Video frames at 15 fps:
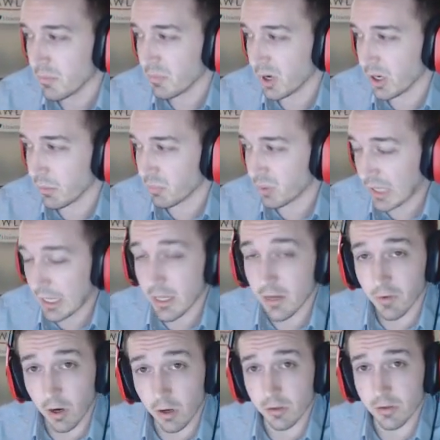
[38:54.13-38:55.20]
But plenty
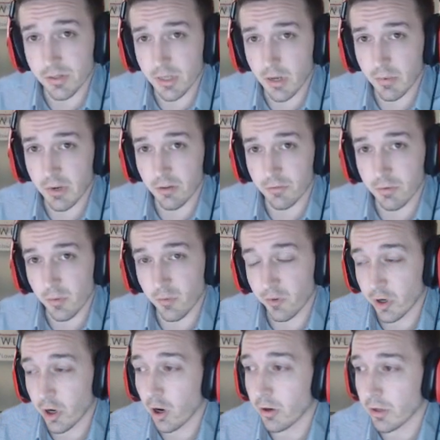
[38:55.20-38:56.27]
of articles coming up from him
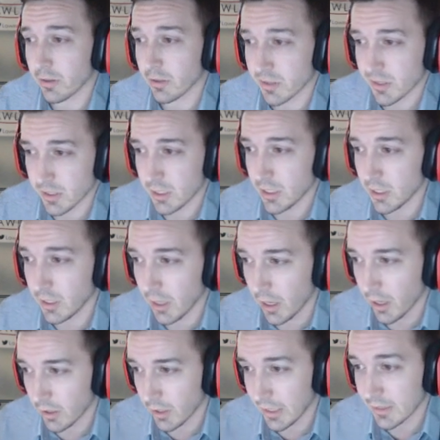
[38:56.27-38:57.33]
regarding the scene
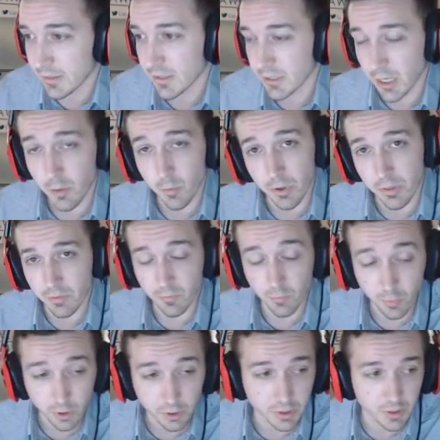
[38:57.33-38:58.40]
and insight with
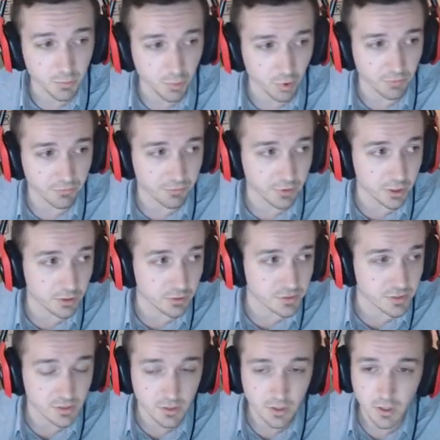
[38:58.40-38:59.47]
really important
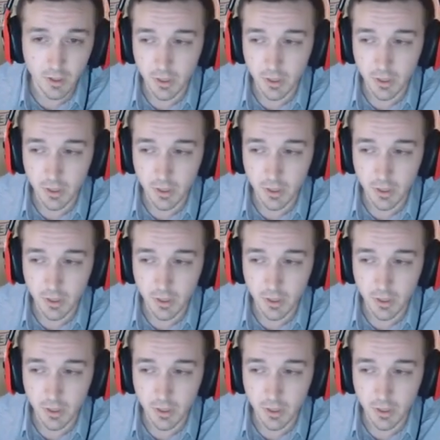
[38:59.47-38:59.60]
figures.